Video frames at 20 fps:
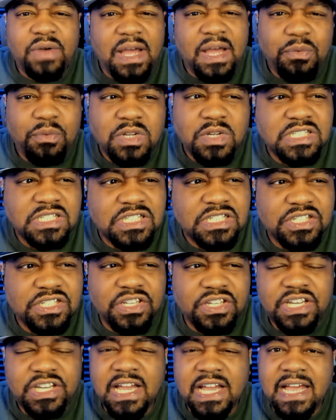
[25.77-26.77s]
I wanted to show
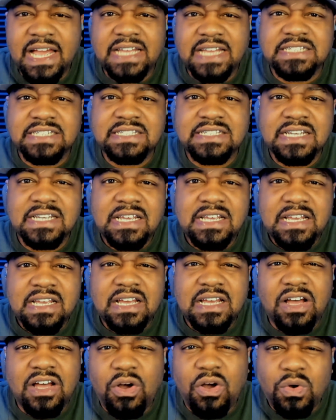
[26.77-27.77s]
you guys
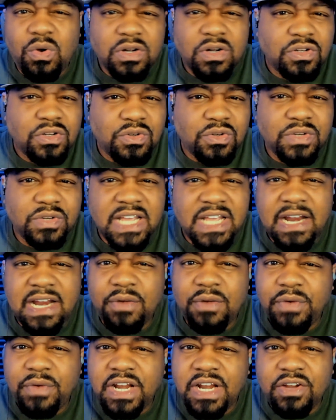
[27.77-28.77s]
an article that I
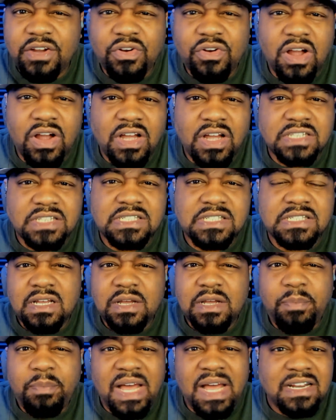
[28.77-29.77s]
ran across
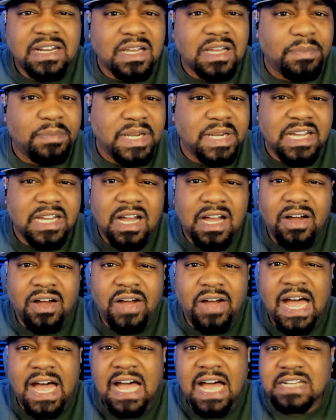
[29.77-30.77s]
about a company
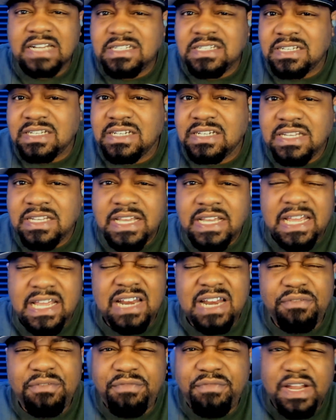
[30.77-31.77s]
called Okta. And
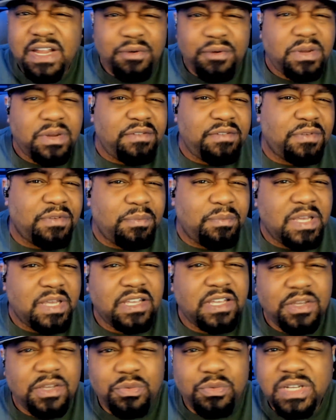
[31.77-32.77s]
I'm very
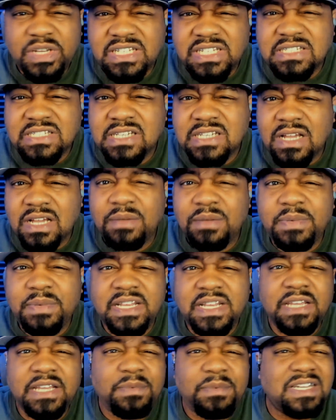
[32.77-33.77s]
familiar with this
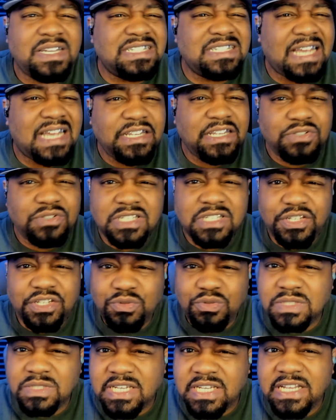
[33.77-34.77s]
company because I used to
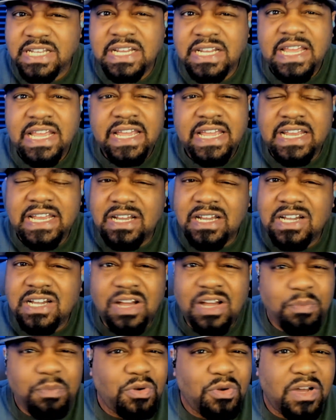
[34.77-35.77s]
use it in a
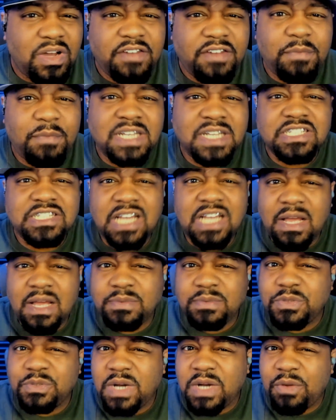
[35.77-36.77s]
couple of my
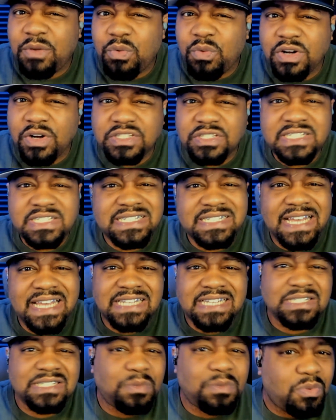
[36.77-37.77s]
jobs when I worked tech
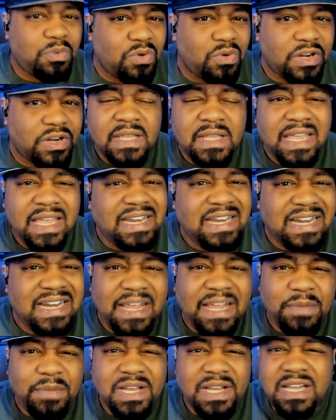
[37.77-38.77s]
support. And the
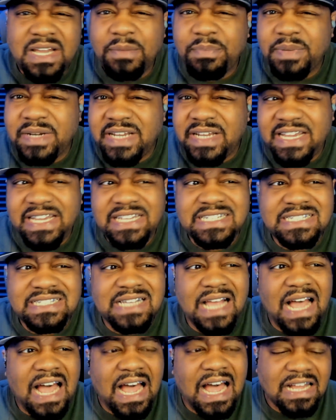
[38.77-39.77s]
name of the company is
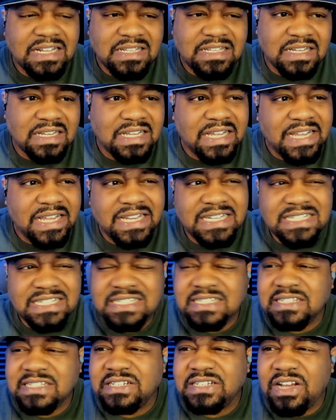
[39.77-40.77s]
Okta, and
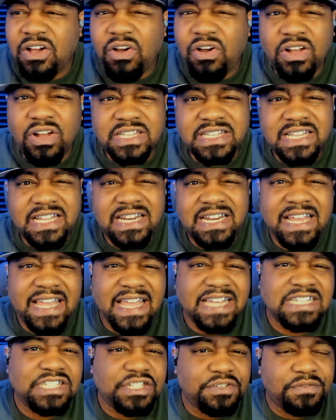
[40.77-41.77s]
it's an
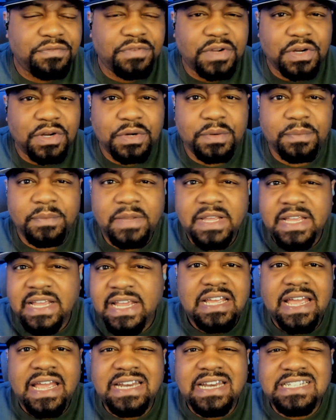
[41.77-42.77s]
authentication firm.
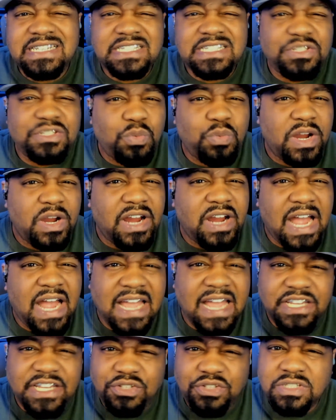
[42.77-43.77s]
And this is where I
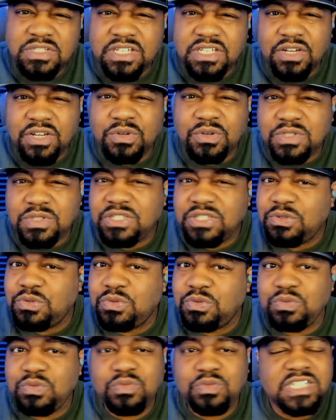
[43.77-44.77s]
used to go
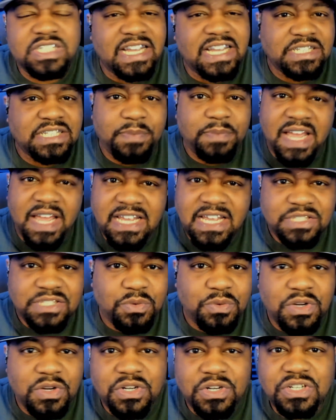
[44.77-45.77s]
to change
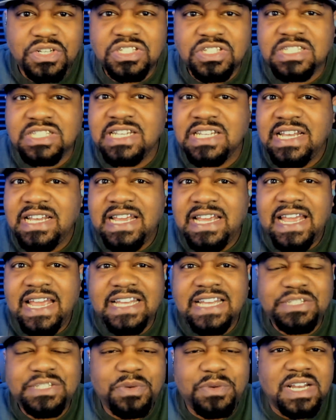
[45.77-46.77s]
passwords
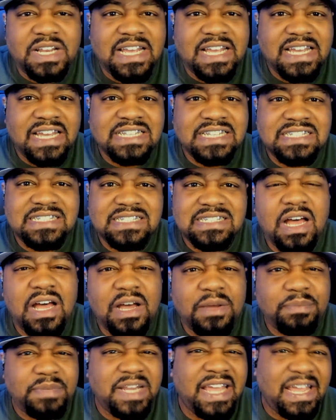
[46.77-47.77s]
as well as
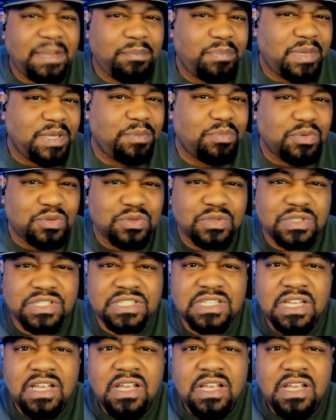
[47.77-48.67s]
update people's